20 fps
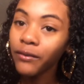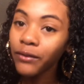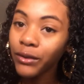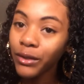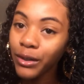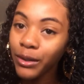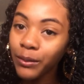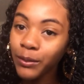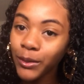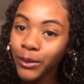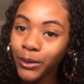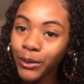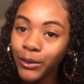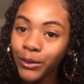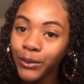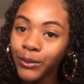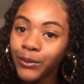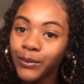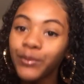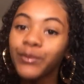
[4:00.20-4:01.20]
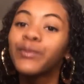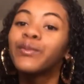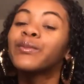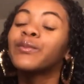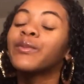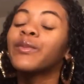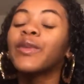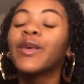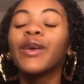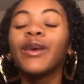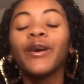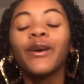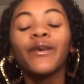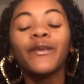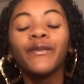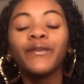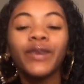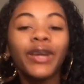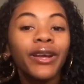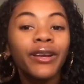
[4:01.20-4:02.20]
affordable,
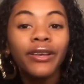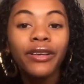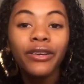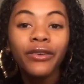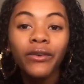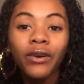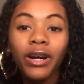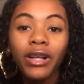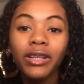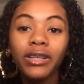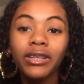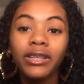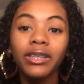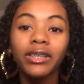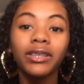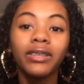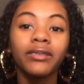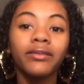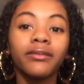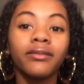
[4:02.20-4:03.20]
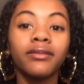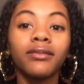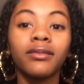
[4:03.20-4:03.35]
very good quality.